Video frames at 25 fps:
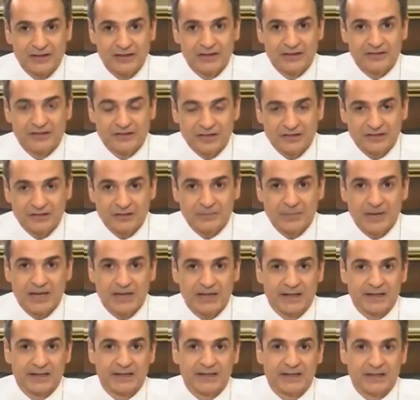
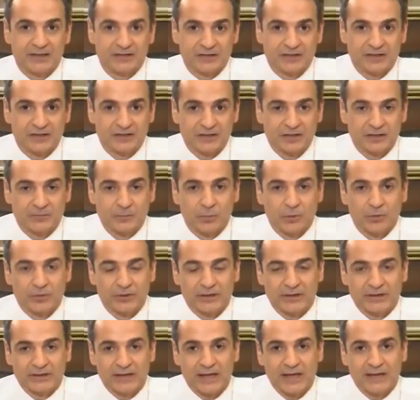systematically assisted,
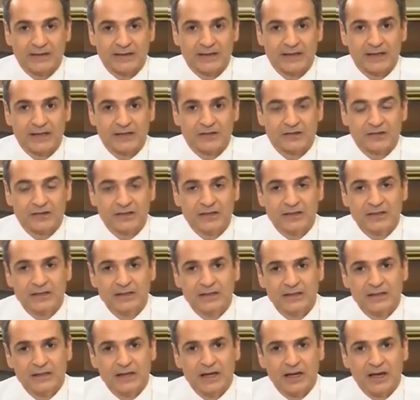both at land and at sea,
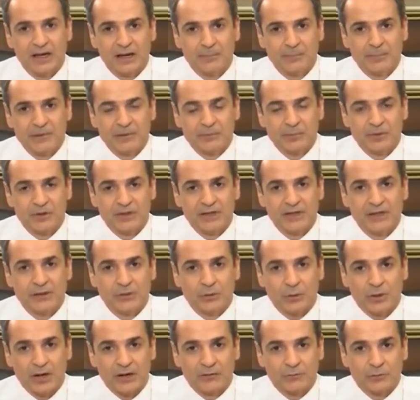people in
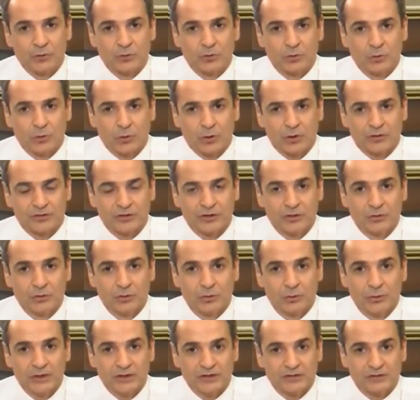their effort to cross
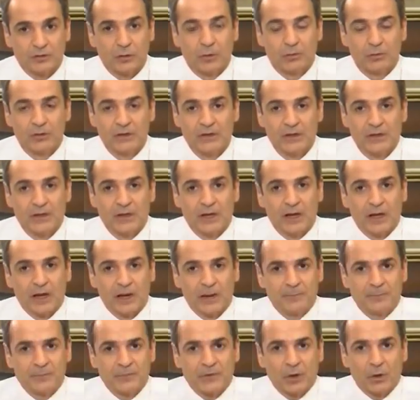into Greece. So,
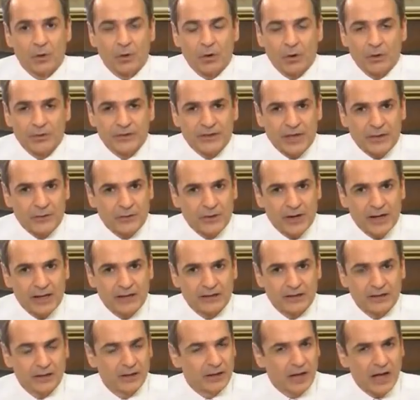on the other
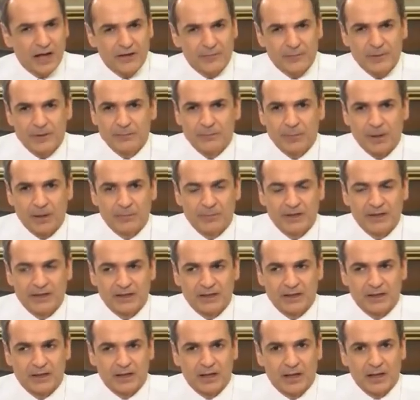hand, I've been
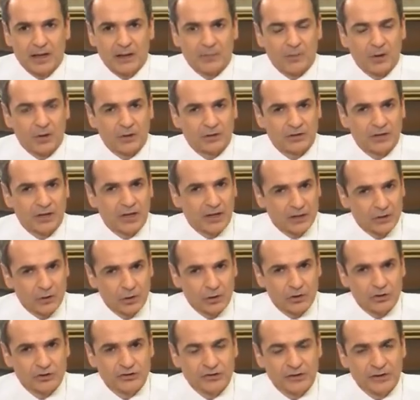public about
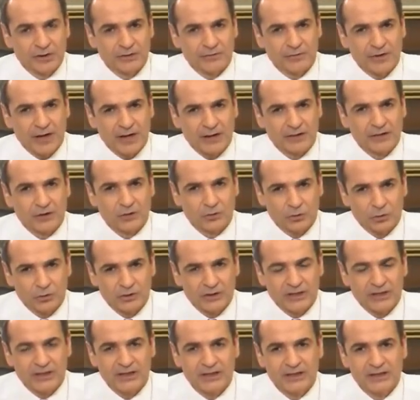acknowledging the fact that
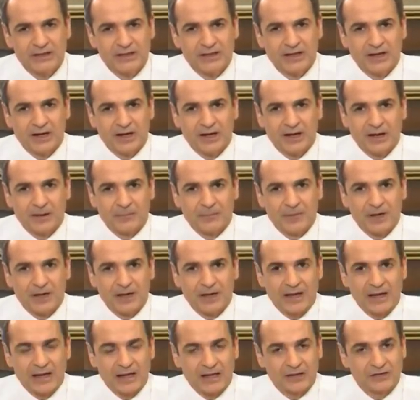Turkey
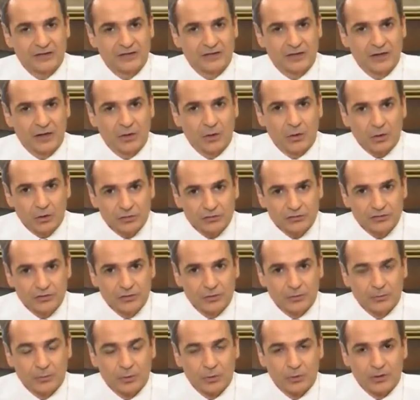has
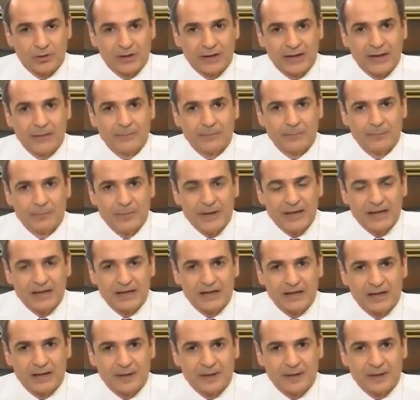also borne a big